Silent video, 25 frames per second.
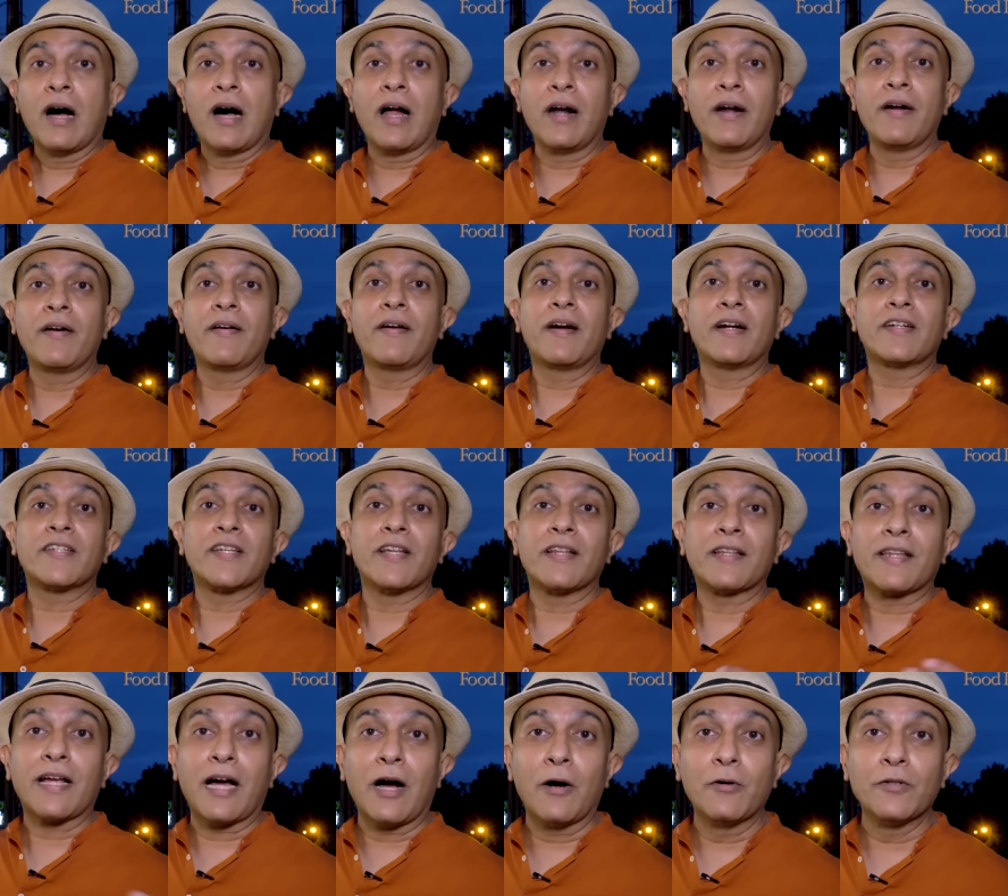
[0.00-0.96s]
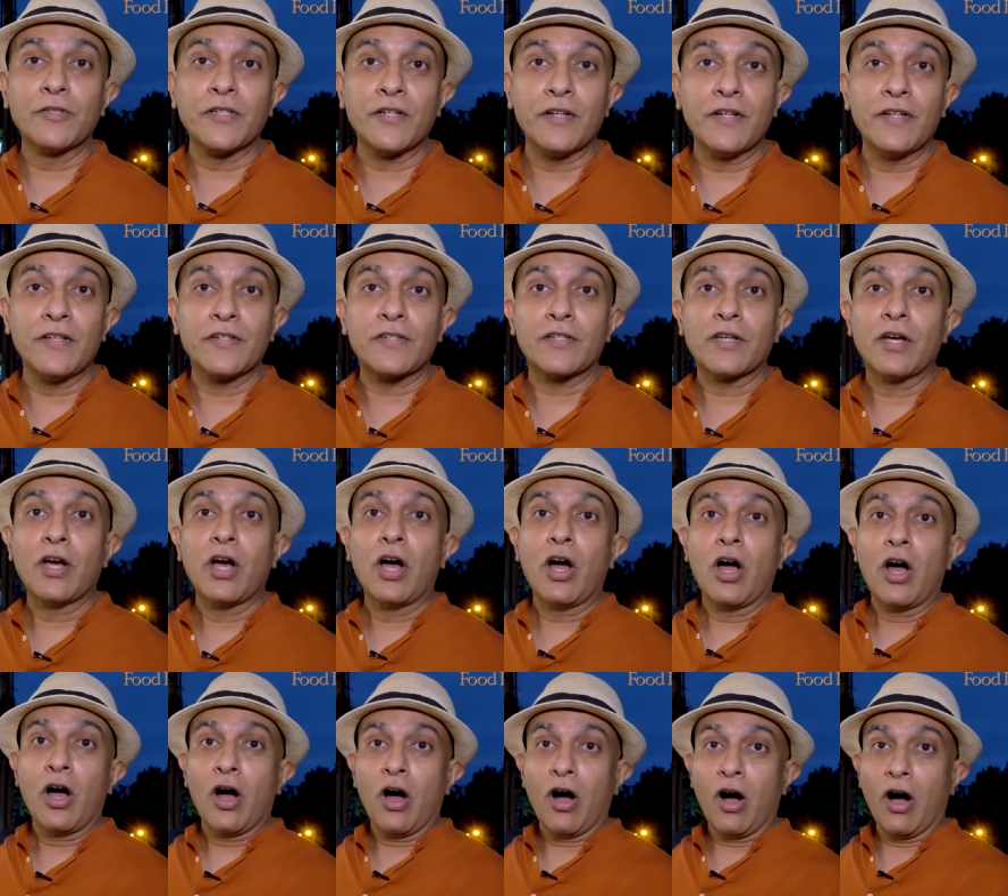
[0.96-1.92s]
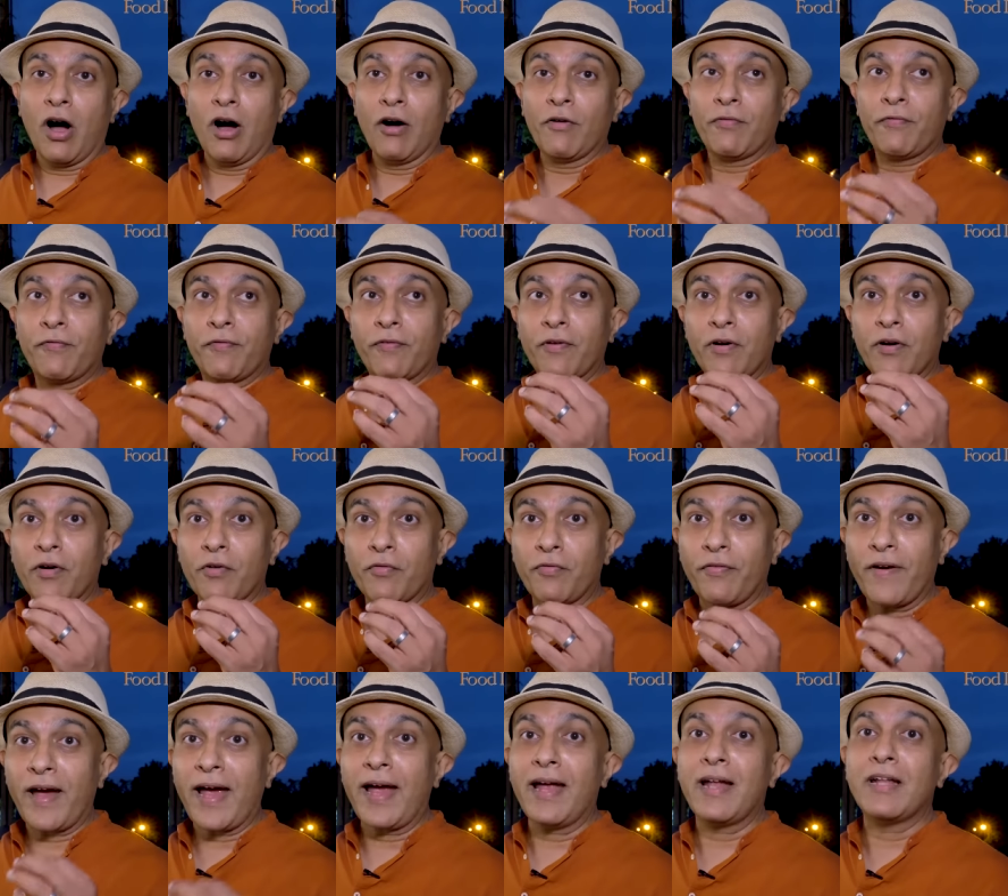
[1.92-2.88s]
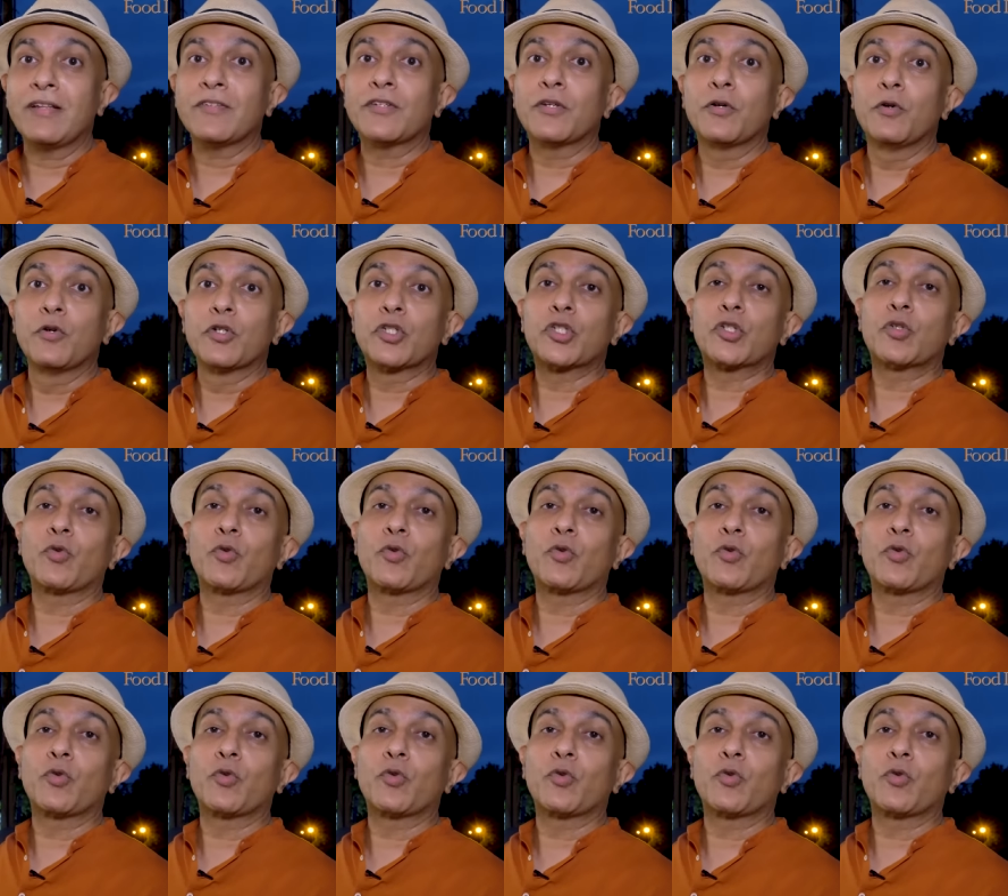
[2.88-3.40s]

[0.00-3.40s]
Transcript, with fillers: hundreds and thousands of fans who